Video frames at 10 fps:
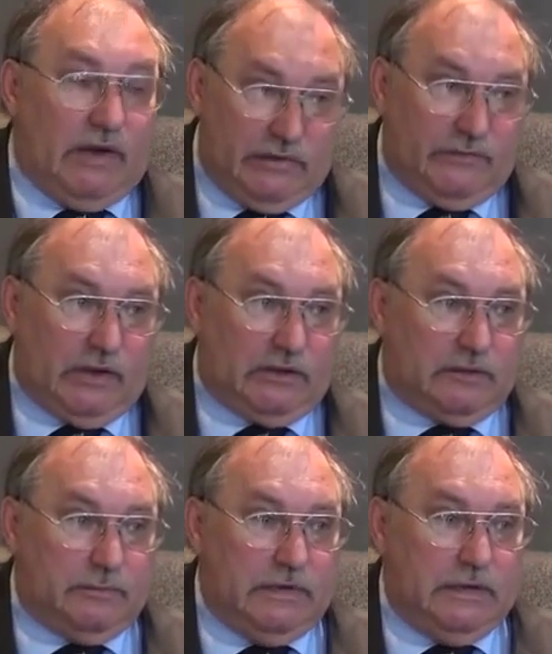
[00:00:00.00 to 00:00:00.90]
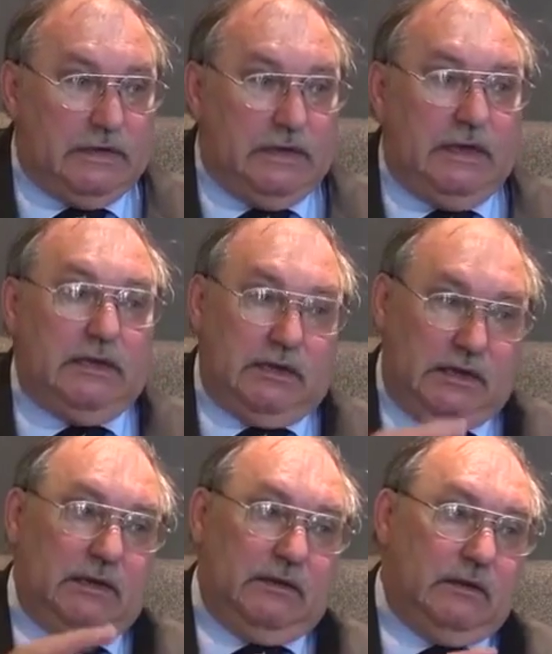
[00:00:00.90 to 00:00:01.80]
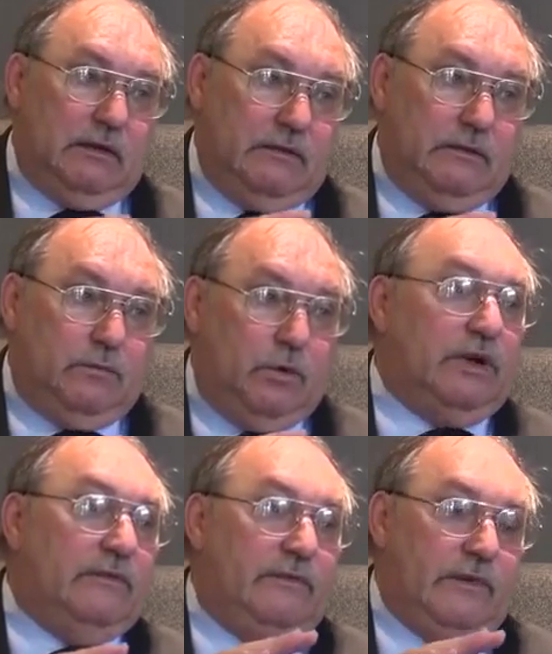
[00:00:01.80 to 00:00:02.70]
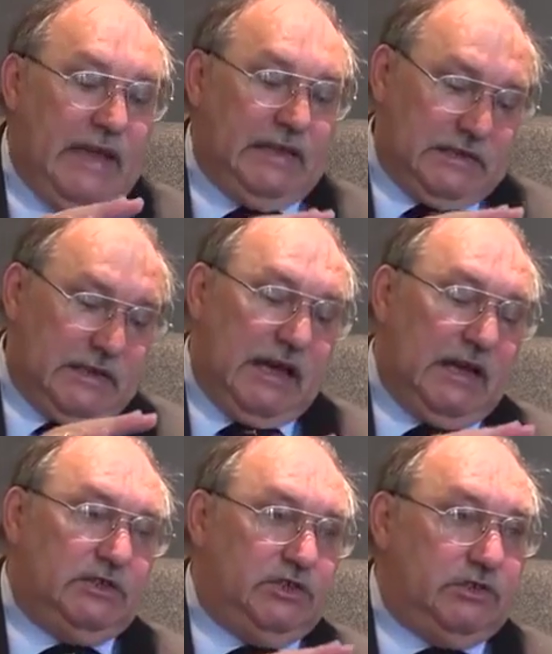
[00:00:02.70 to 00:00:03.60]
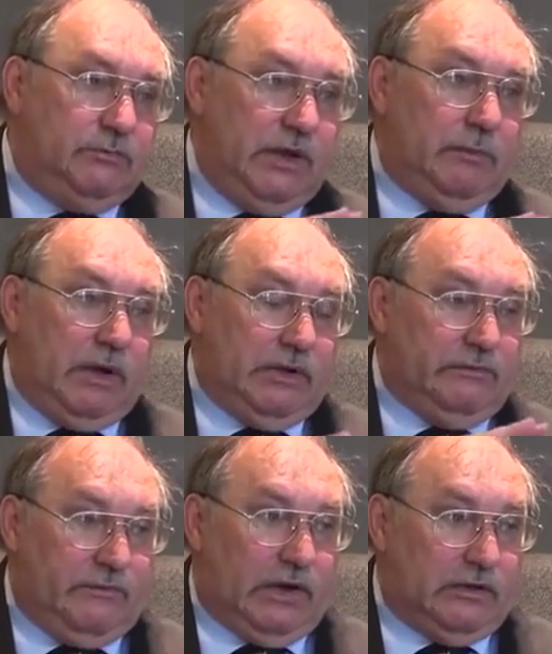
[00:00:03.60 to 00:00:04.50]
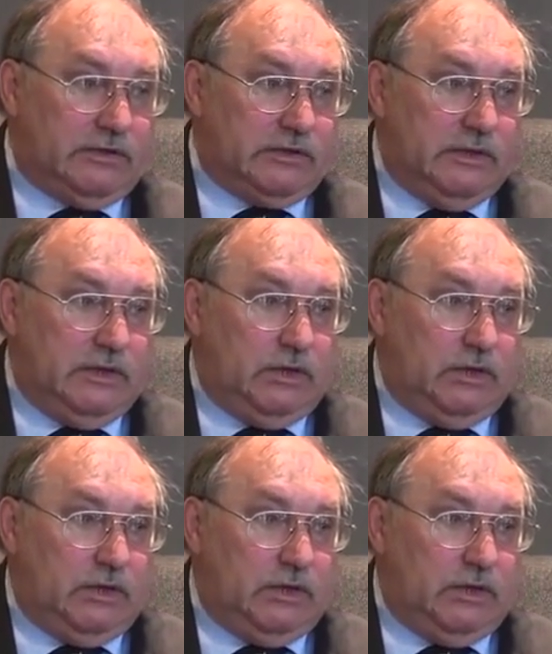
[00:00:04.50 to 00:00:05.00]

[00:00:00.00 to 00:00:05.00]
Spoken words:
I filed them in a one of 8 large ring-bind files,